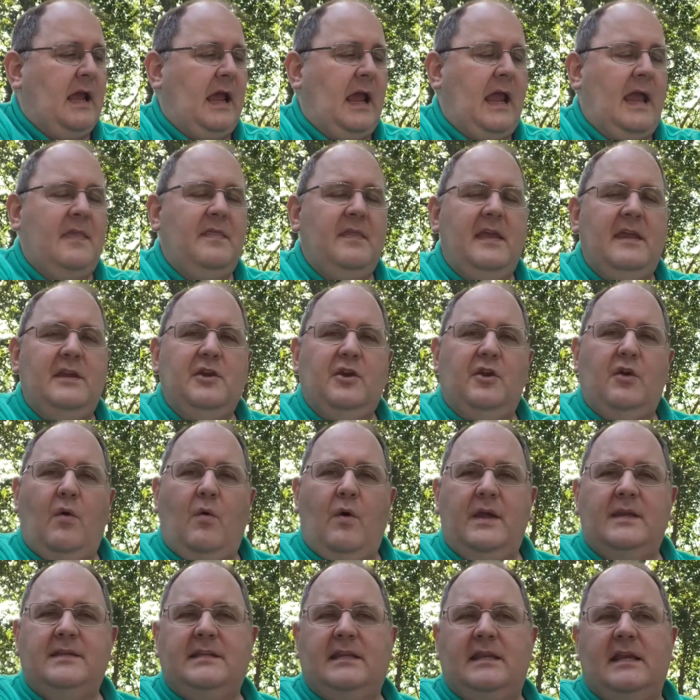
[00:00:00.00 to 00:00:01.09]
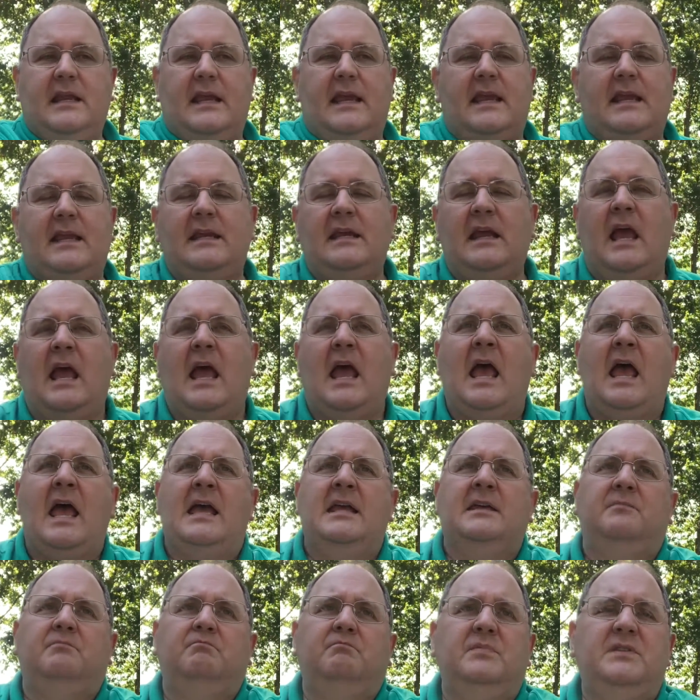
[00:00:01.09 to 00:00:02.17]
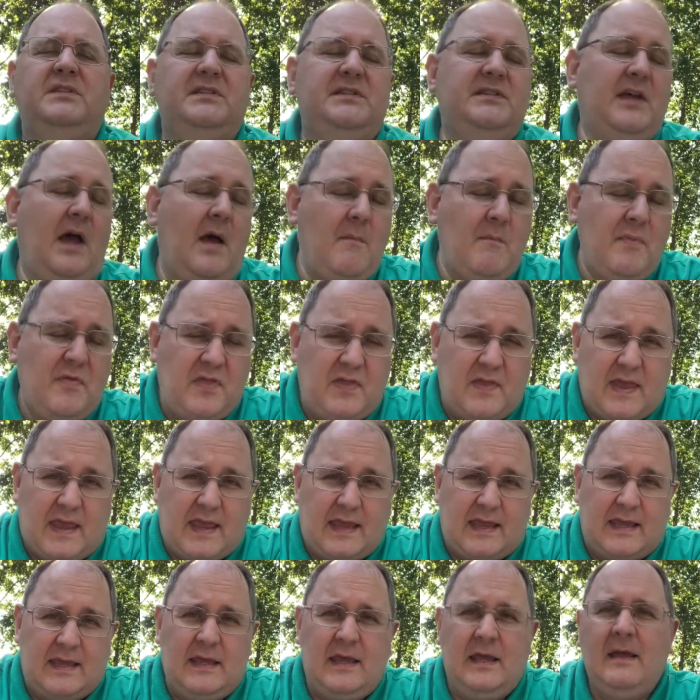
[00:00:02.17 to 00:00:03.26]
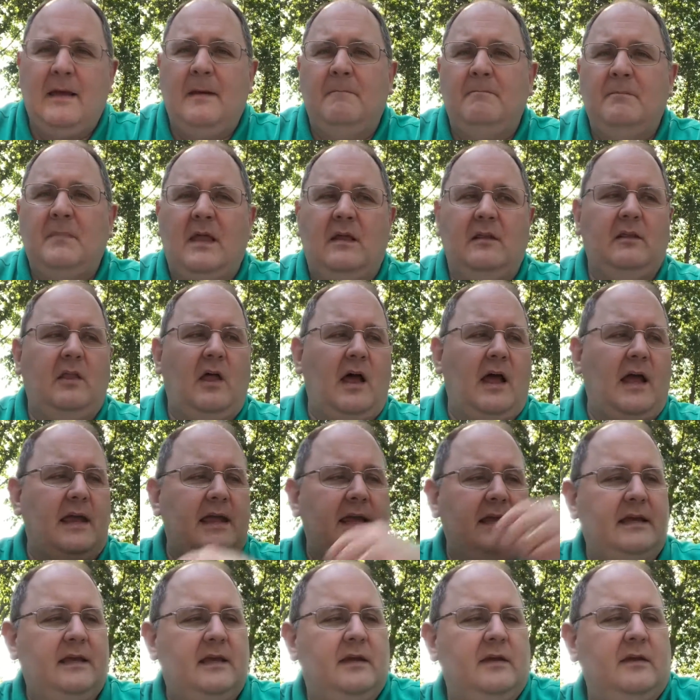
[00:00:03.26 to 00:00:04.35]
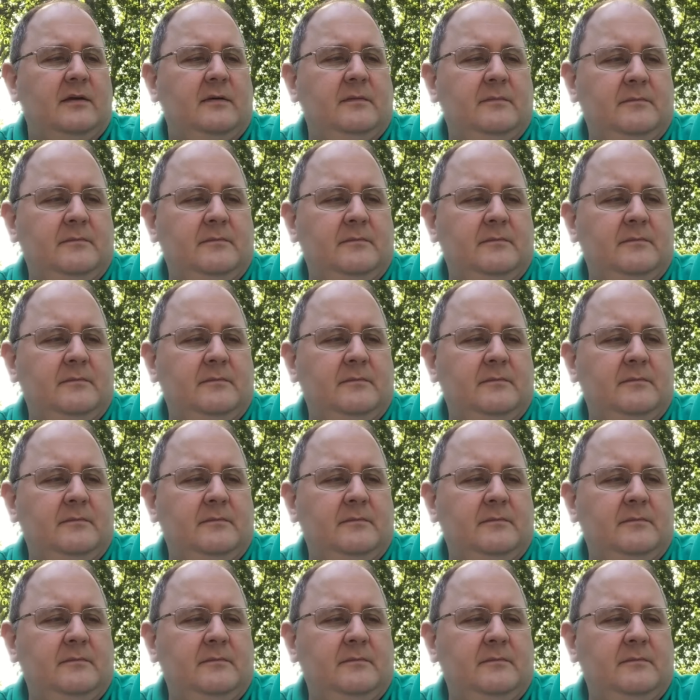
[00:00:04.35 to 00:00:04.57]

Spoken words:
And then you're going to need something like